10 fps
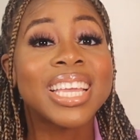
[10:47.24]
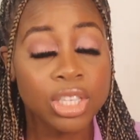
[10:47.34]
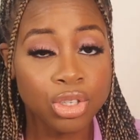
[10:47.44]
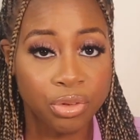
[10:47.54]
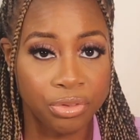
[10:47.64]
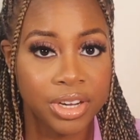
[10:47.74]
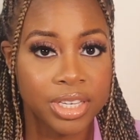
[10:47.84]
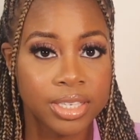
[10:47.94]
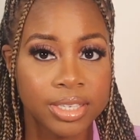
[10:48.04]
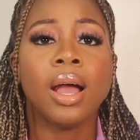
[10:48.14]
is your
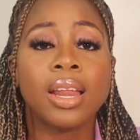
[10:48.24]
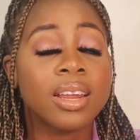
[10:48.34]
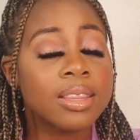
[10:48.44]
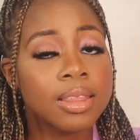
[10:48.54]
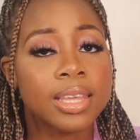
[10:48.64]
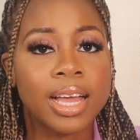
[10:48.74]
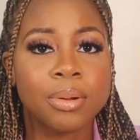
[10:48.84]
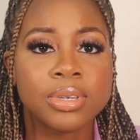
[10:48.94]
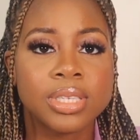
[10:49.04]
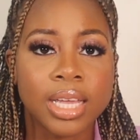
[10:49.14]
friend. Another thing I
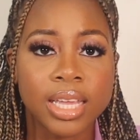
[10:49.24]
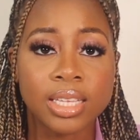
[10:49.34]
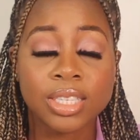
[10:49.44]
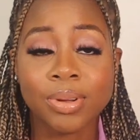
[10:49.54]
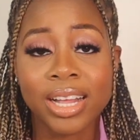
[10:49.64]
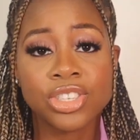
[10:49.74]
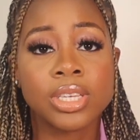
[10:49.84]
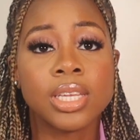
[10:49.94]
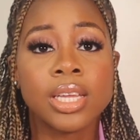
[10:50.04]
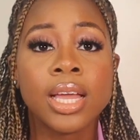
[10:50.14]
would say is to
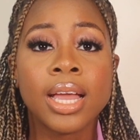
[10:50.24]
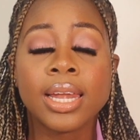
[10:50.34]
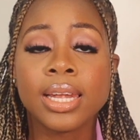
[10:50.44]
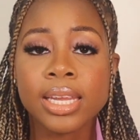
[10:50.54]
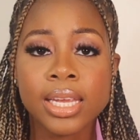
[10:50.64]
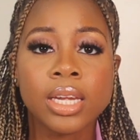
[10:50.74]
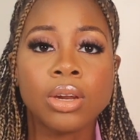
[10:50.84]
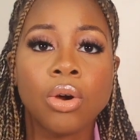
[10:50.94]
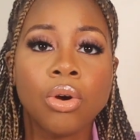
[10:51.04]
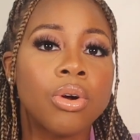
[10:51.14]
actually
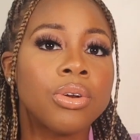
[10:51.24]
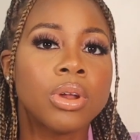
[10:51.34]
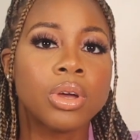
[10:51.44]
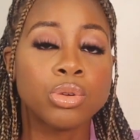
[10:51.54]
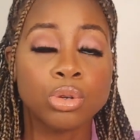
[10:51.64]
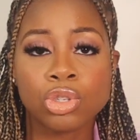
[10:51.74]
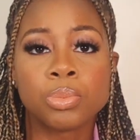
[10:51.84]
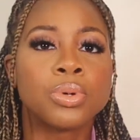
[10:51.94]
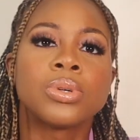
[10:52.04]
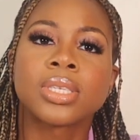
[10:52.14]
lean on your
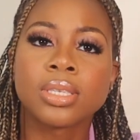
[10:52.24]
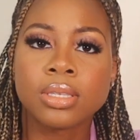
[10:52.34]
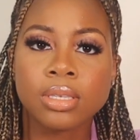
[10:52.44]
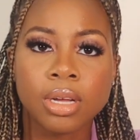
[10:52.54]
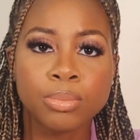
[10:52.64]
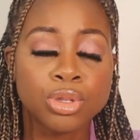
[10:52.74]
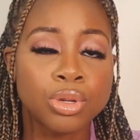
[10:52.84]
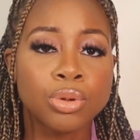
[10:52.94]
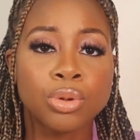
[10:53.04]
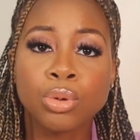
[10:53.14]
support system. So
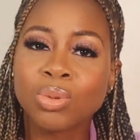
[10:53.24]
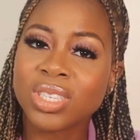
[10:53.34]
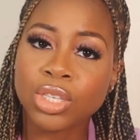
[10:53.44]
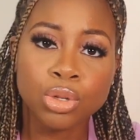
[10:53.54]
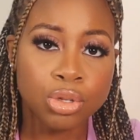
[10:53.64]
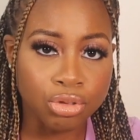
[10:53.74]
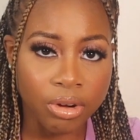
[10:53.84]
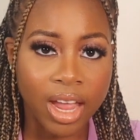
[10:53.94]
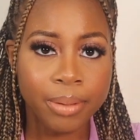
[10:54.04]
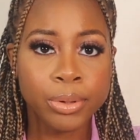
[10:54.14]
who is in your
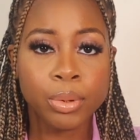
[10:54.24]
tribe?